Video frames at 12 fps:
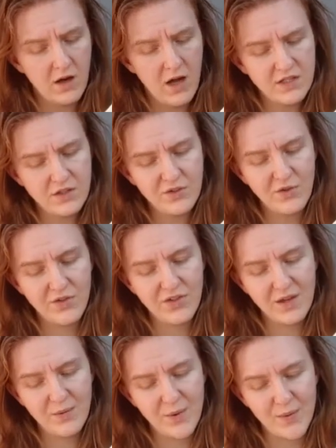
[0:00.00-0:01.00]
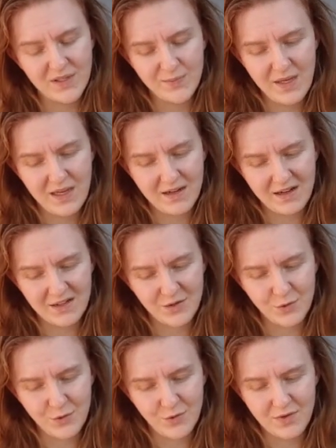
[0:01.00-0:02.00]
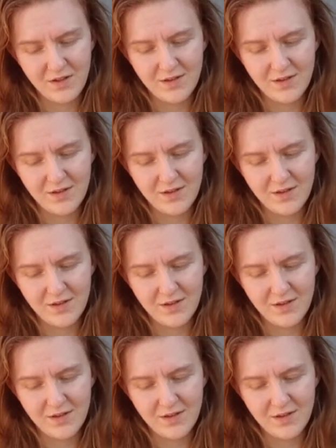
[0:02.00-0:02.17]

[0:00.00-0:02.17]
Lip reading: "I do not think we were speaking at all."